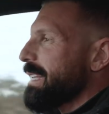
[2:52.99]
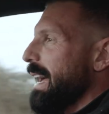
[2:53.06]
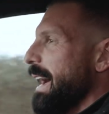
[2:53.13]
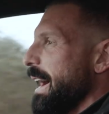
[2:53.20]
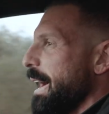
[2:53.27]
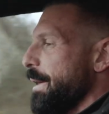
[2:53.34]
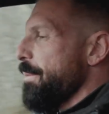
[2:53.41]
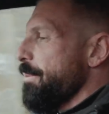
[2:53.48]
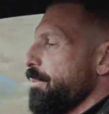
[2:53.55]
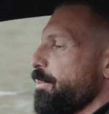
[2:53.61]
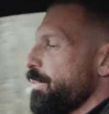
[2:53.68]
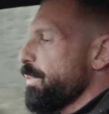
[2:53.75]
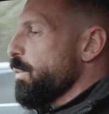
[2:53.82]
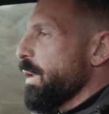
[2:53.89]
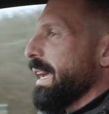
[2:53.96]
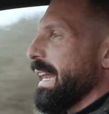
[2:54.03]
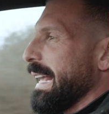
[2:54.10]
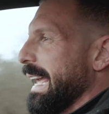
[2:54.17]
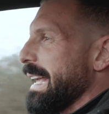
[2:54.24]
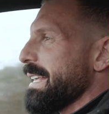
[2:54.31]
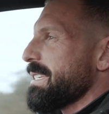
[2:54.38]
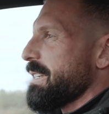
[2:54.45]
We're going to
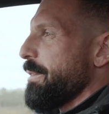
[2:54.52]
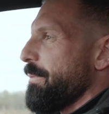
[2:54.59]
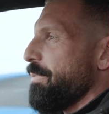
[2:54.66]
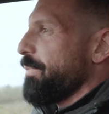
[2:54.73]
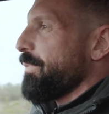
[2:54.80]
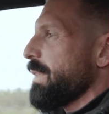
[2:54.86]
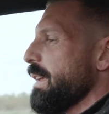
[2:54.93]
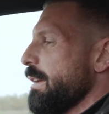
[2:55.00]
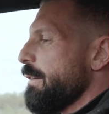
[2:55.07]
get some